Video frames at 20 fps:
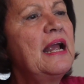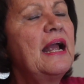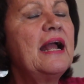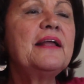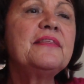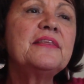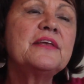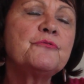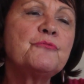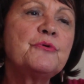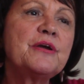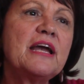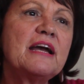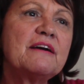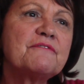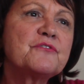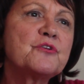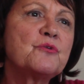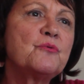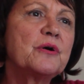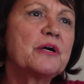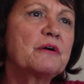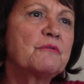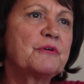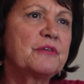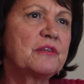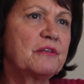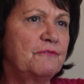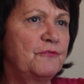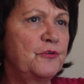And then we have to work
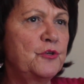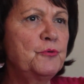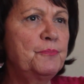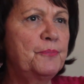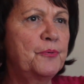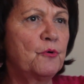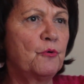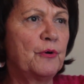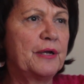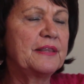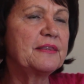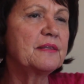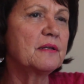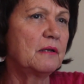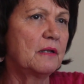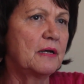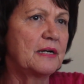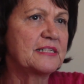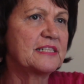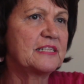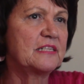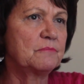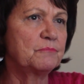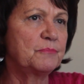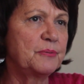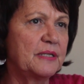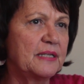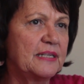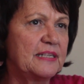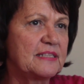with the viewpoint that locked it in
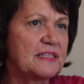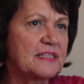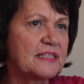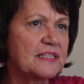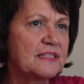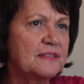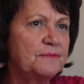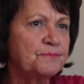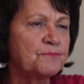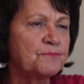place.